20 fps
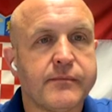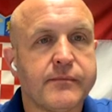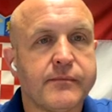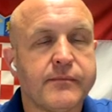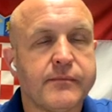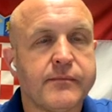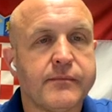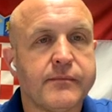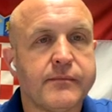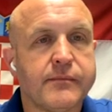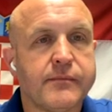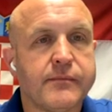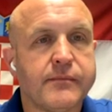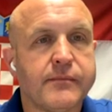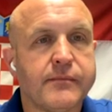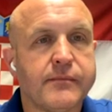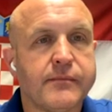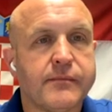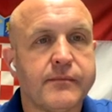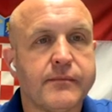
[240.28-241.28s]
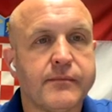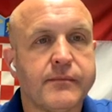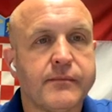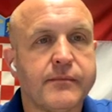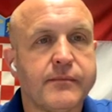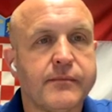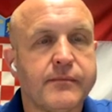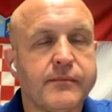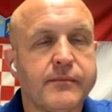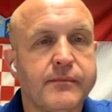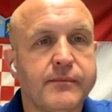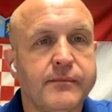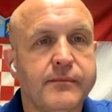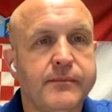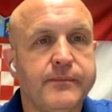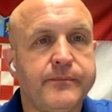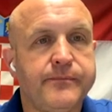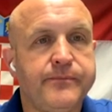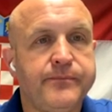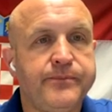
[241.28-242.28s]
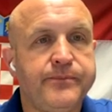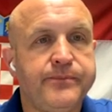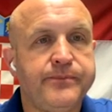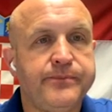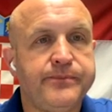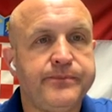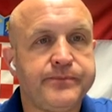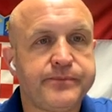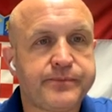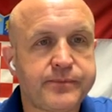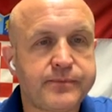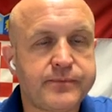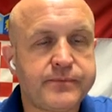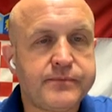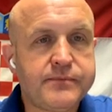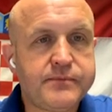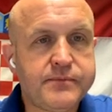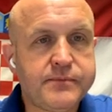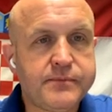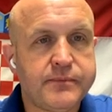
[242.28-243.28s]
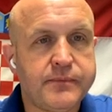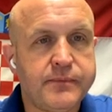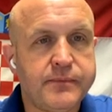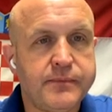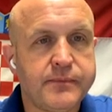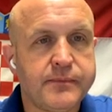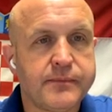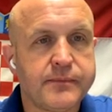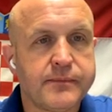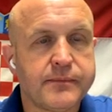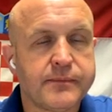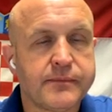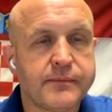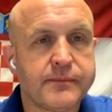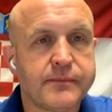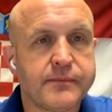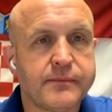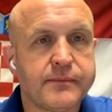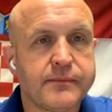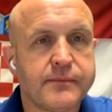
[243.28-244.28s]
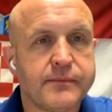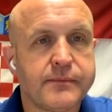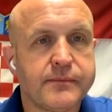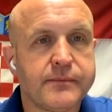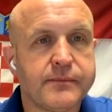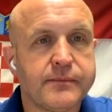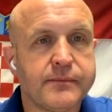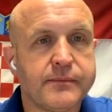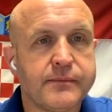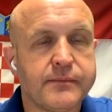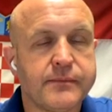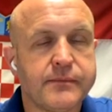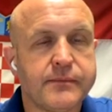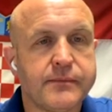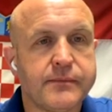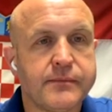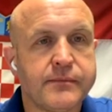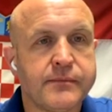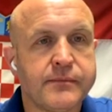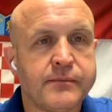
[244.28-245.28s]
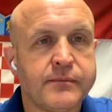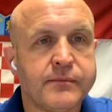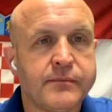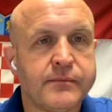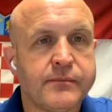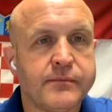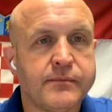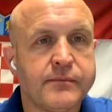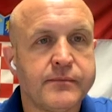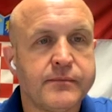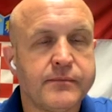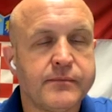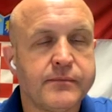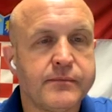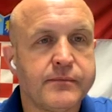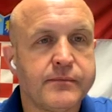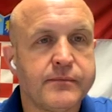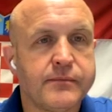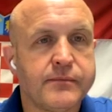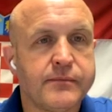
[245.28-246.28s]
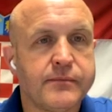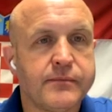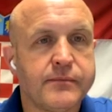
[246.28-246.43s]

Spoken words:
No words are spoken by the person on screen.